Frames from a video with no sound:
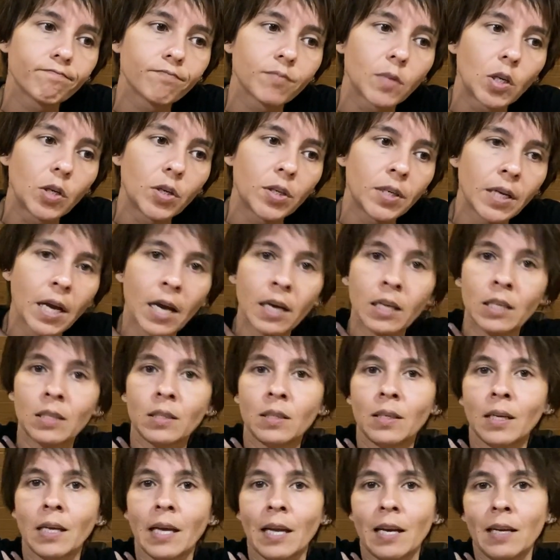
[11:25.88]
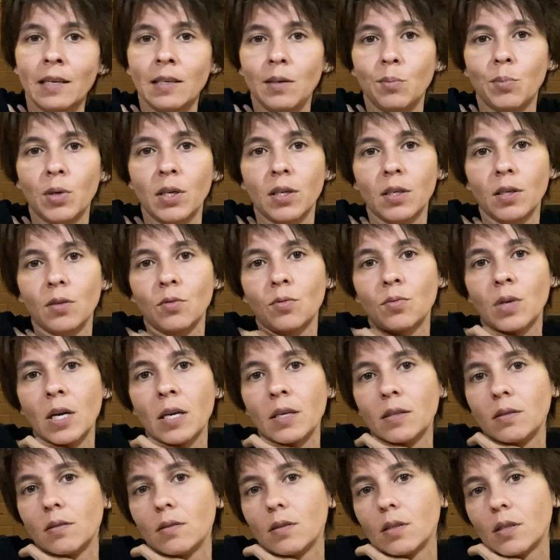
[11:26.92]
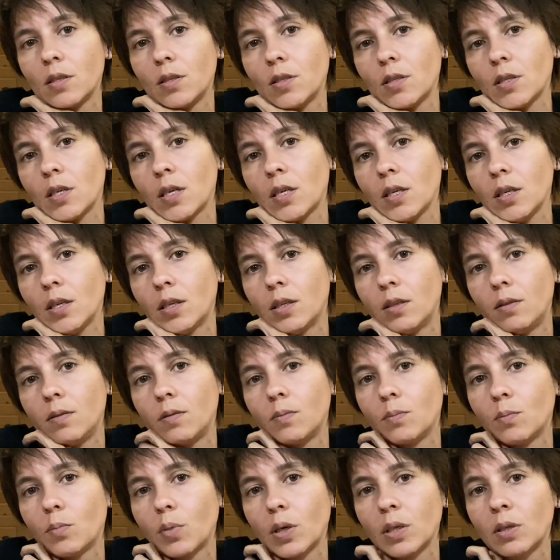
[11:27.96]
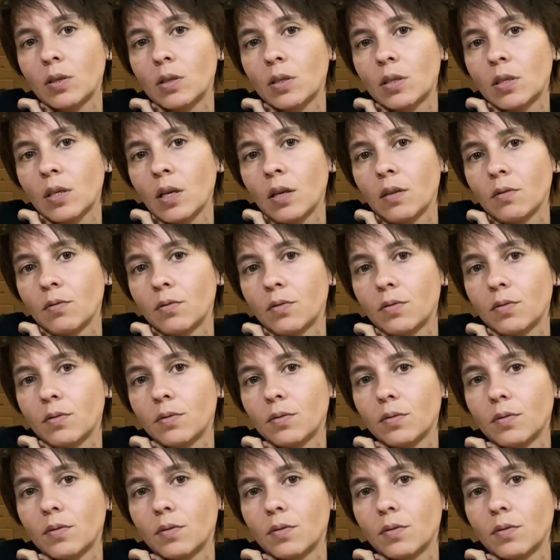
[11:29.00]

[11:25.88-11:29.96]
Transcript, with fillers: you're not going to look at anybody, right? Because you're good by yourself.